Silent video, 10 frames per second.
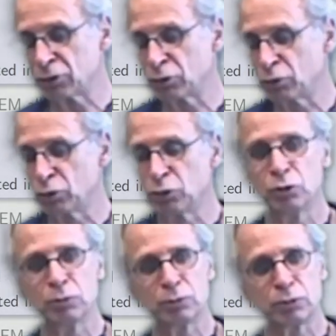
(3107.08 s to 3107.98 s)

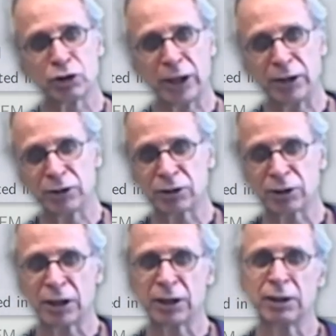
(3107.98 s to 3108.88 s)
to change
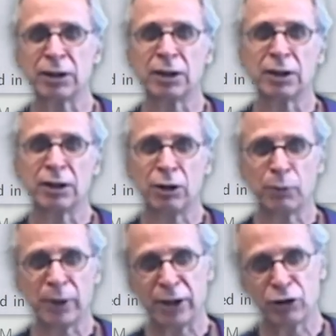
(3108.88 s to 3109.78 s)
the
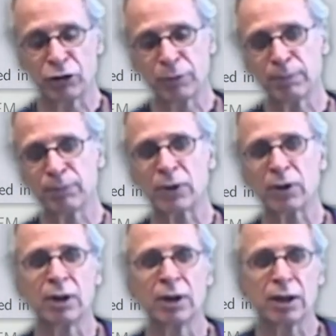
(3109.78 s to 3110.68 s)
illumination.
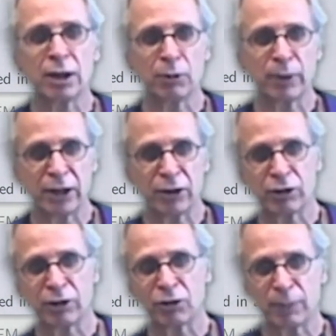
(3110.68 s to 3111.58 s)

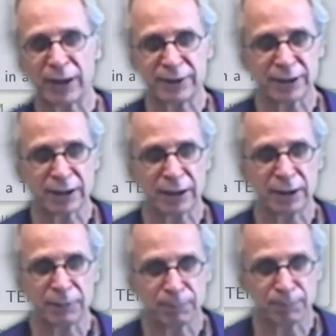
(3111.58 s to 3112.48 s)
Illumination is basically